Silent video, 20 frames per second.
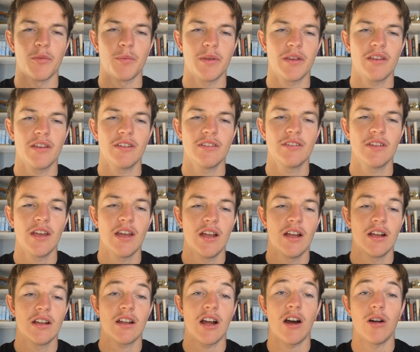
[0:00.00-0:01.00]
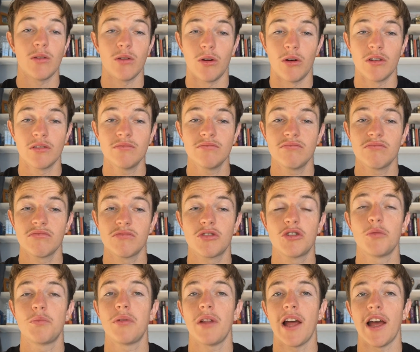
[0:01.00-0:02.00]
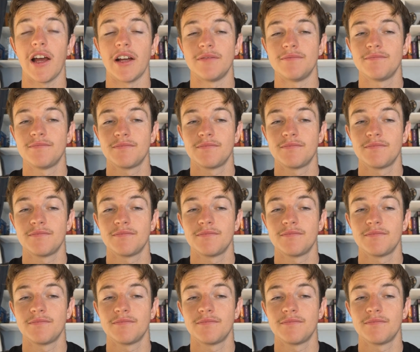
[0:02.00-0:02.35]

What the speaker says: because Carl Lawton, good player,